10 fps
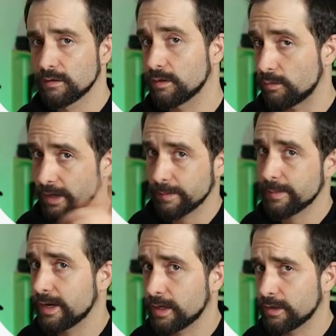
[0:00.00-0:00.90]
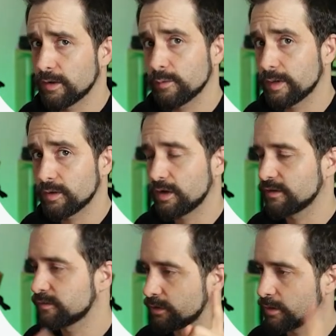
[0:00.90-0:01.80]
So write down my
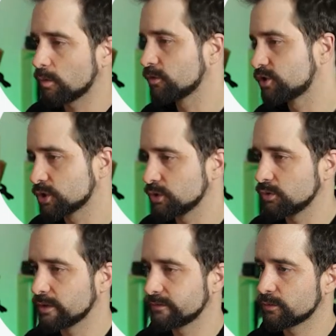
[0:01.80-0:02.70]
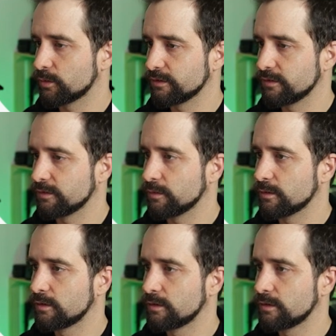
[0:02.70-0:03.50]
address, but I won't show you afterwards in the